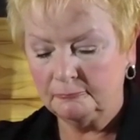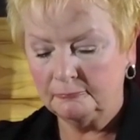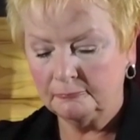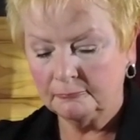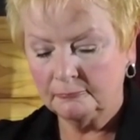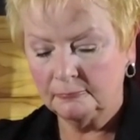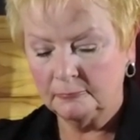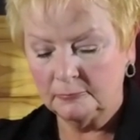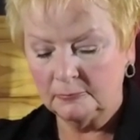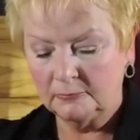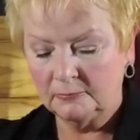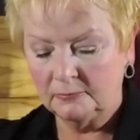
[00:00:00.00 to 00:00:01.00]

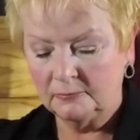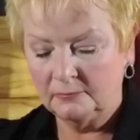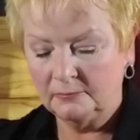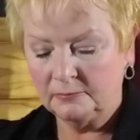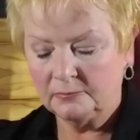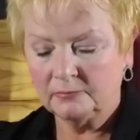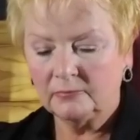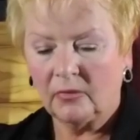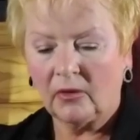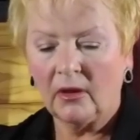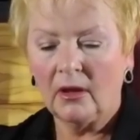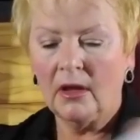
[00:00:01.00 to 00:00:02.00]

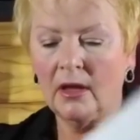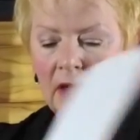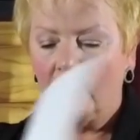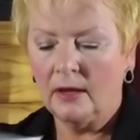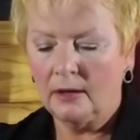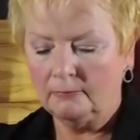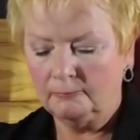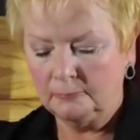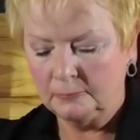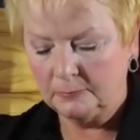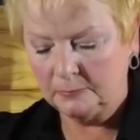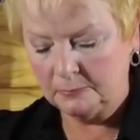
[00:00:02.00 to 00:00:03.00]

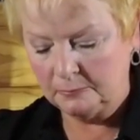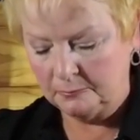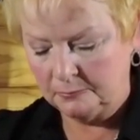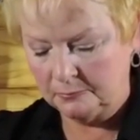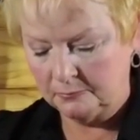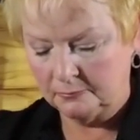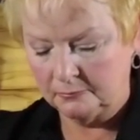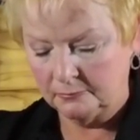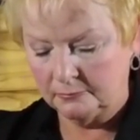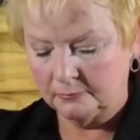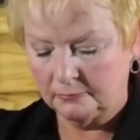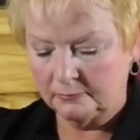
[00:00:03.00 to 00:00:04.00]

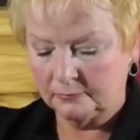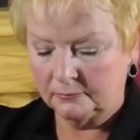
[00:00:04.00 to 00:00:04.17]
(silence)